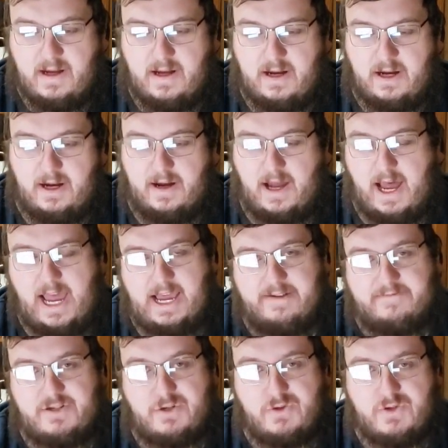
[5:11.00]
Uh, I
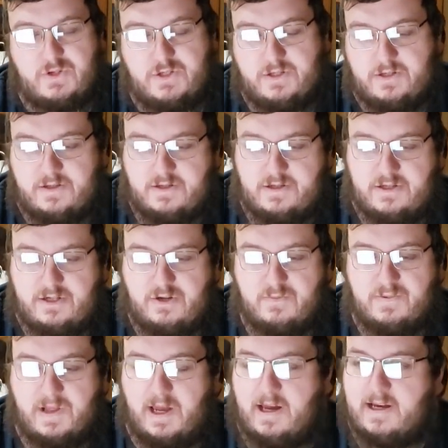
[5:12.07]
have two
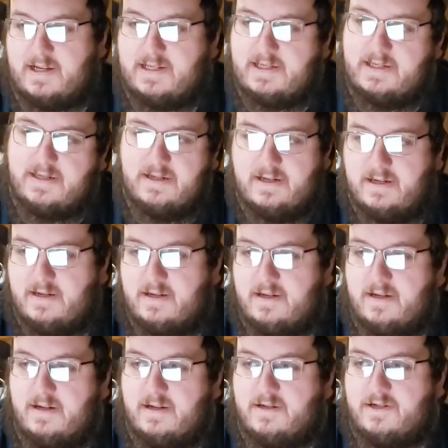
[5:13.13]
two plugs,
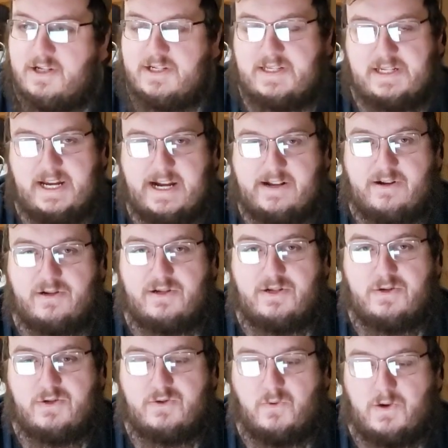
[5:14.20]
just standard
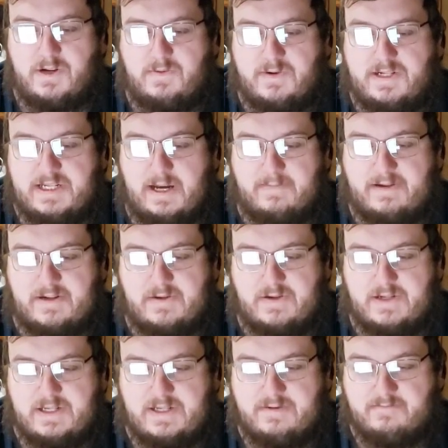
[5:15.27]
two twenty
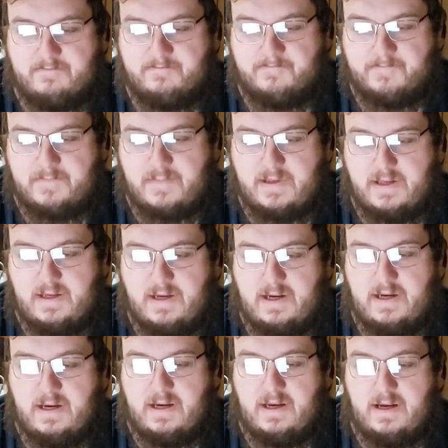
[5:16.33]
receptacles.
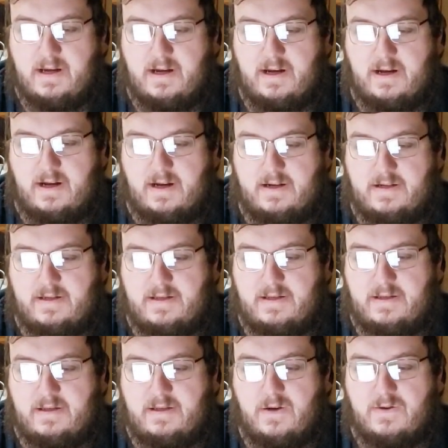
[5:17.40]
Uh,
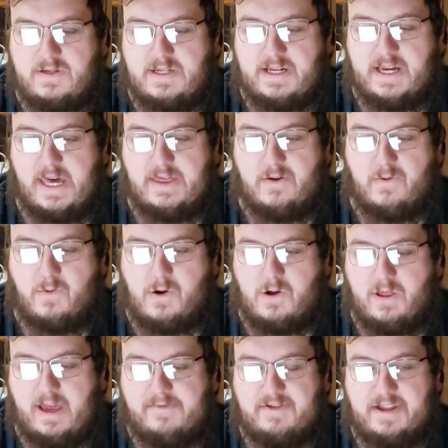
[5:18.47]
those together were
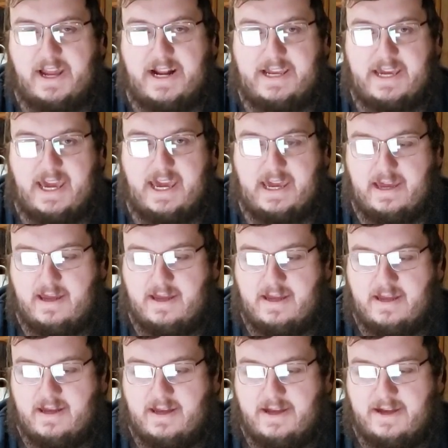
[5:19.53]
eleven ninety-eight,
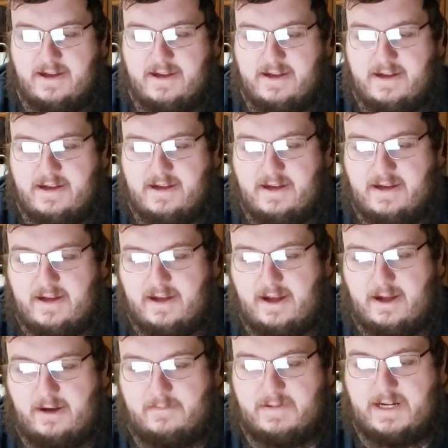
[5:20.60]

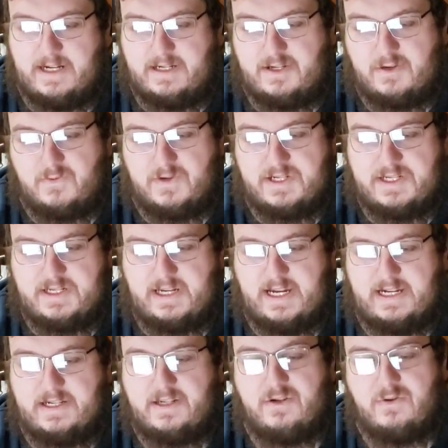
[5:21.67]
um, and two
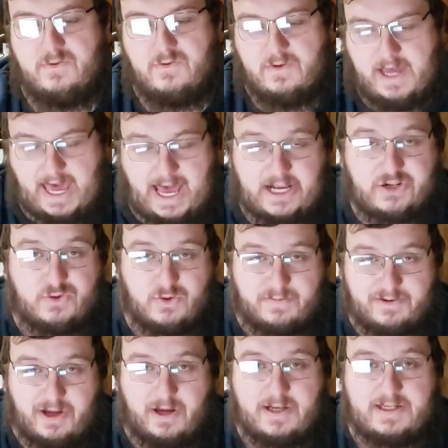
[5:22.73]
and two actual
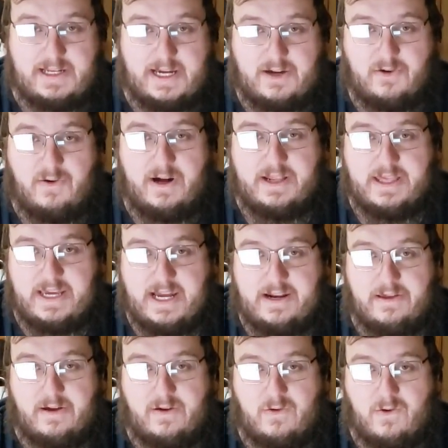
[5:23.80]
plugs that go on the
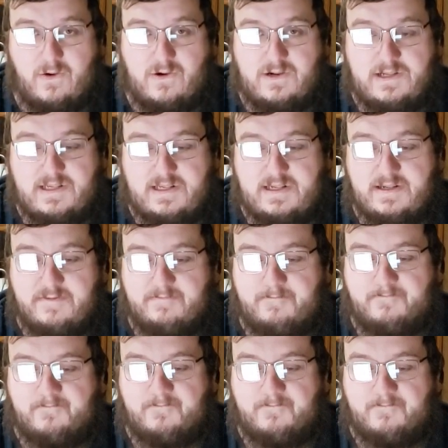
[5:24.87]
end of the cords,